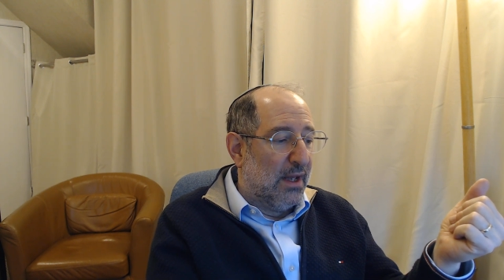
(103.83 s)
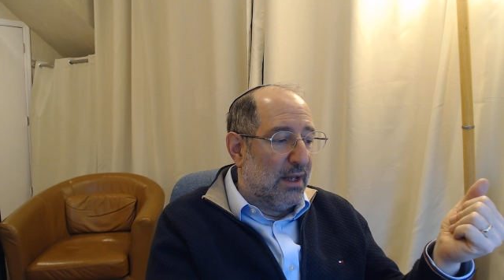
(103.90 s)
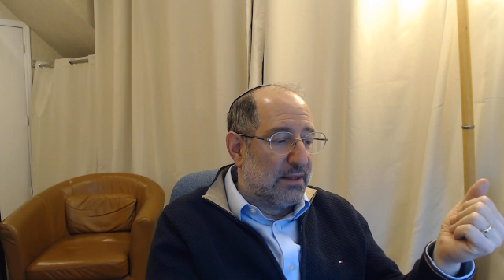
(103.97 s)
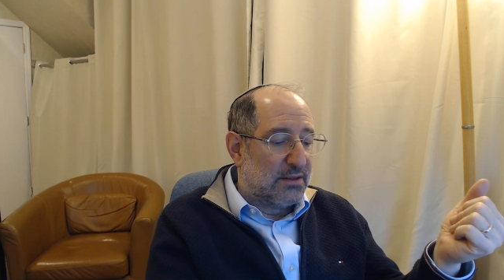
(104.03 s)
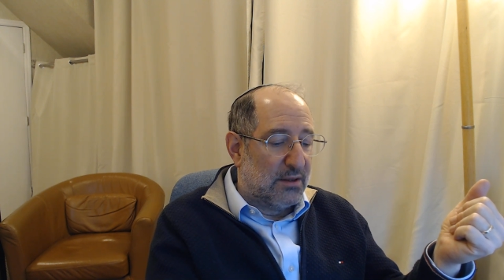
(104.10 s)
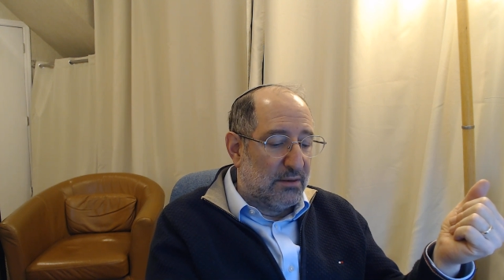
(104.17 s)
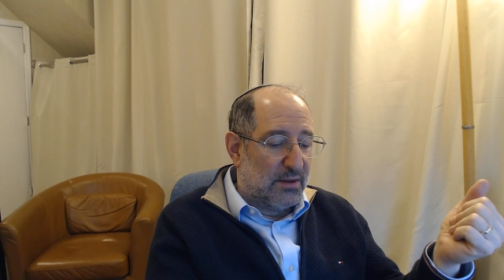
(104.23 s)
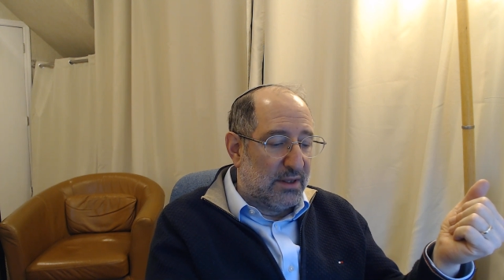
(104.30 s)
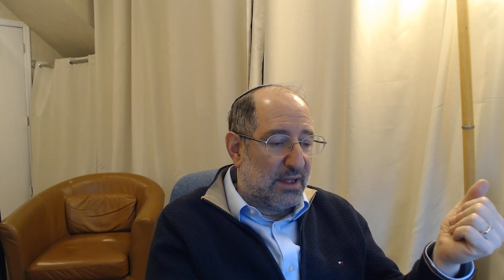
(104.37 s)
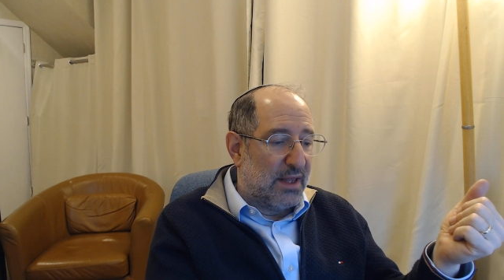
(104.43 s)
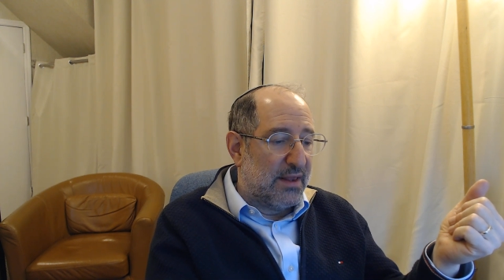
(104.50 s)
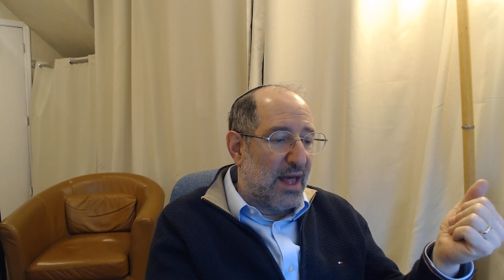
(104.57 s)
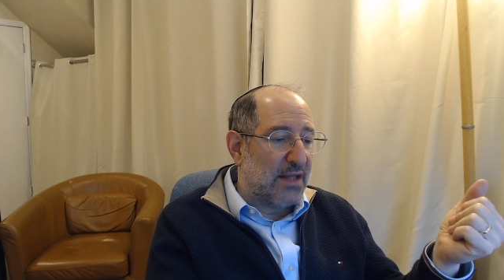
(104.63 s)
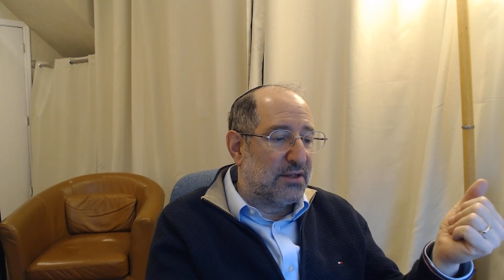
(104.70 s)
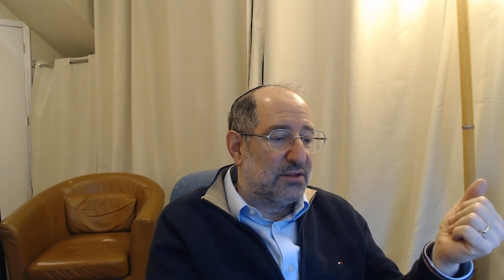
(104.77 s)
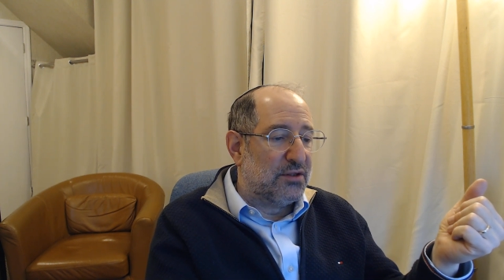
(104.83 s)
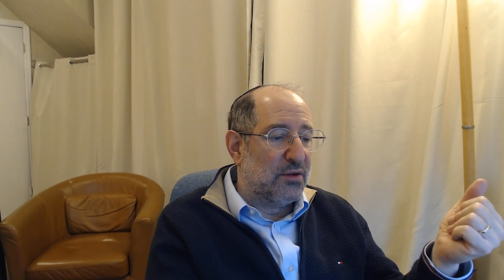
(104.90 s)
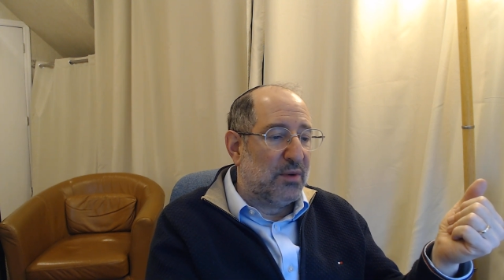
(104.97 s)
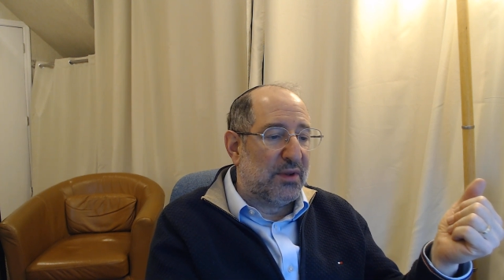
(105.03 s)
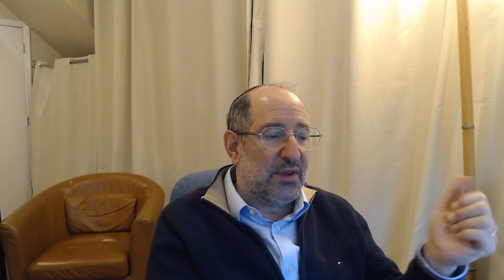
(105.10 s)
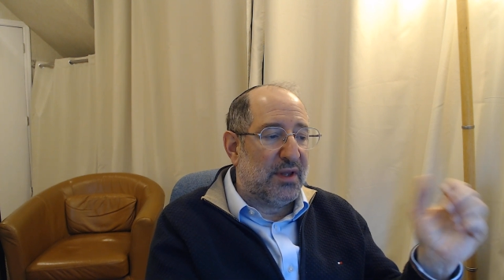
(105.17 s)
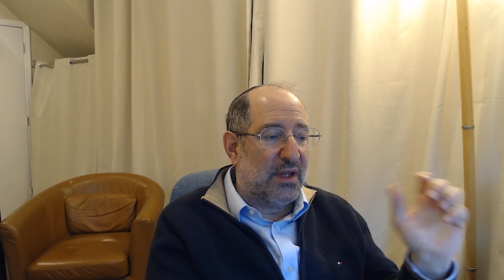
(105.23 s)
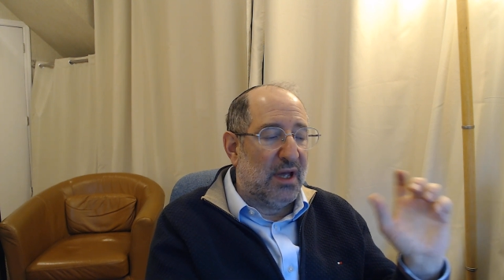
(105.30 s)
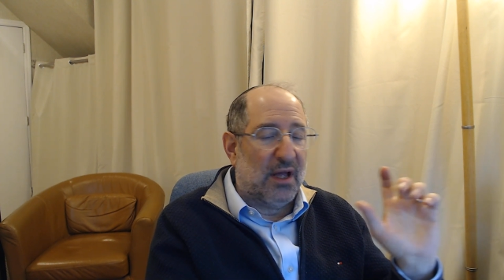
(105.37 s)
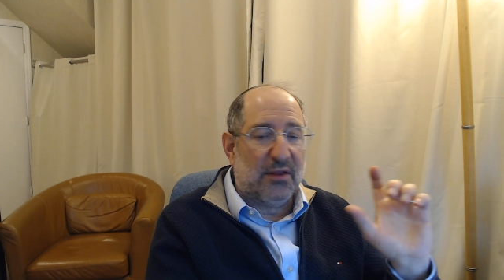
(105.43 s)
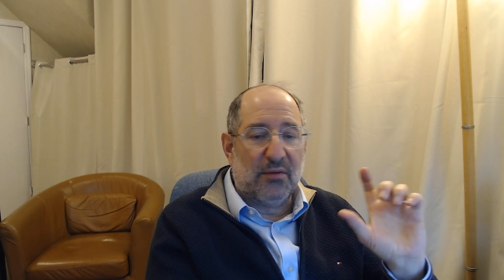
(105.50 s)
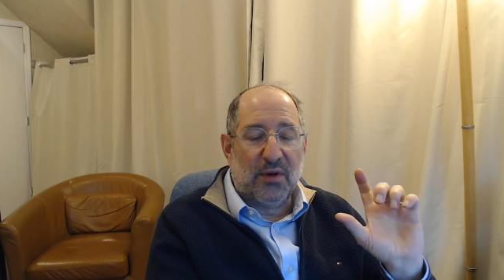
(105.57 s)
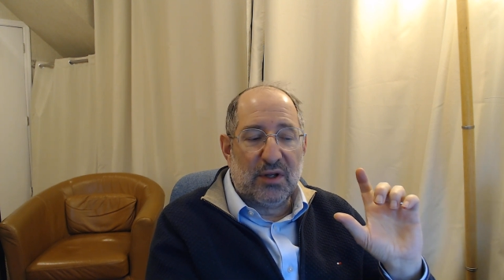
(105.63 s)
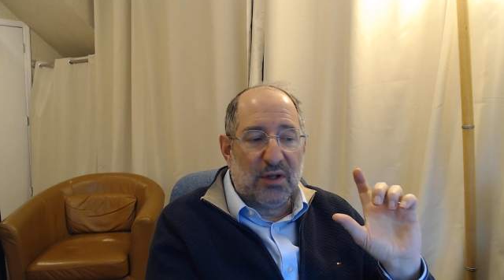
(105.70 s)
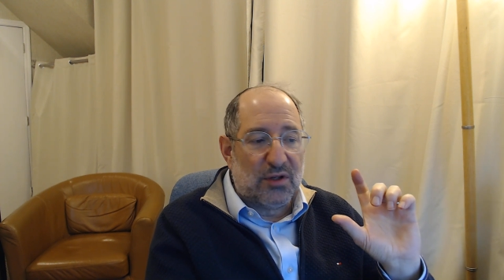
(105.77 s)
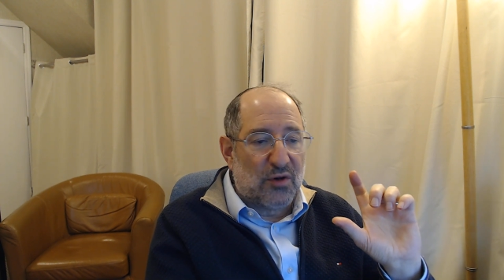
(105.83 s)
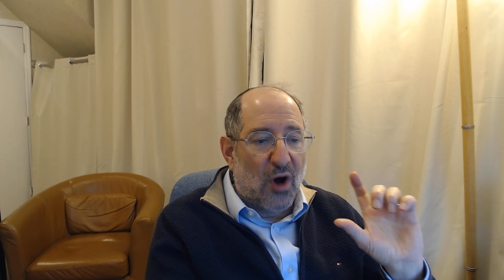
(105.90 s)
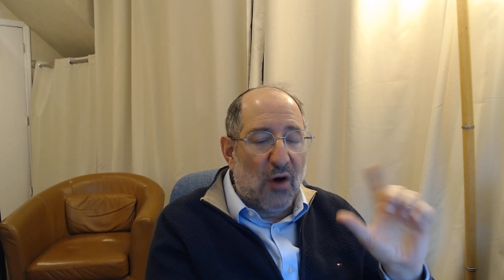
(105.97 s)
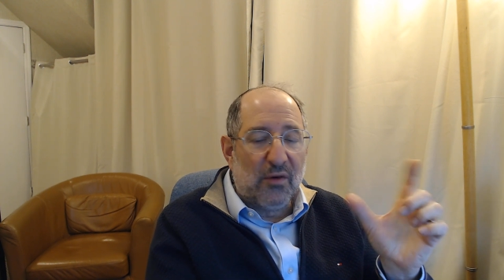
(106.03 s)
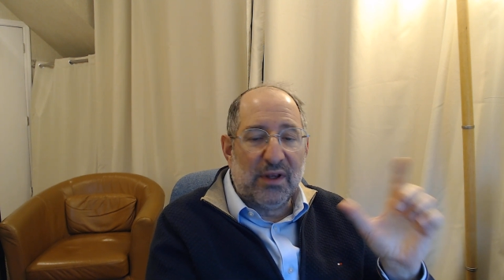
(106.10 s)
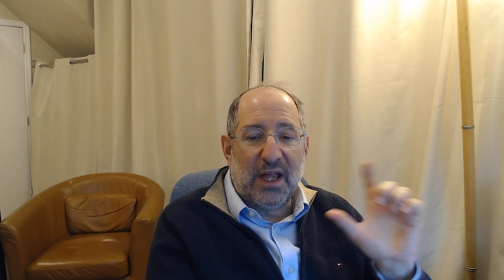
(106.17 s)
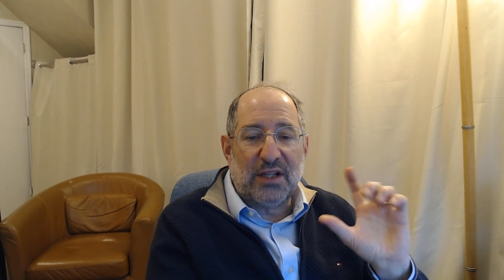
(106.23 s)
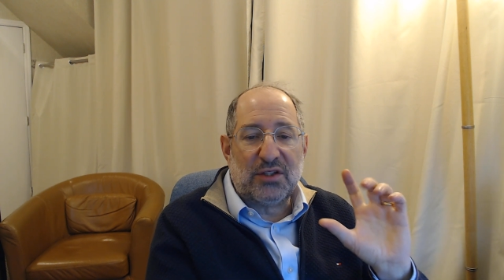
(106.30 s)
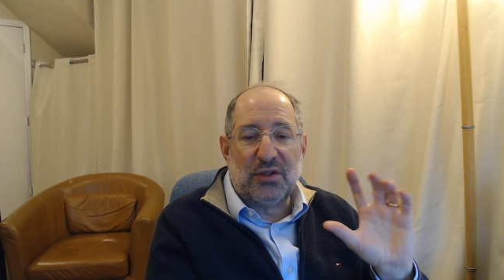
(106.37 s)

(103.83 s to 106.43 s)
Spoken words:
So that has to do with all relates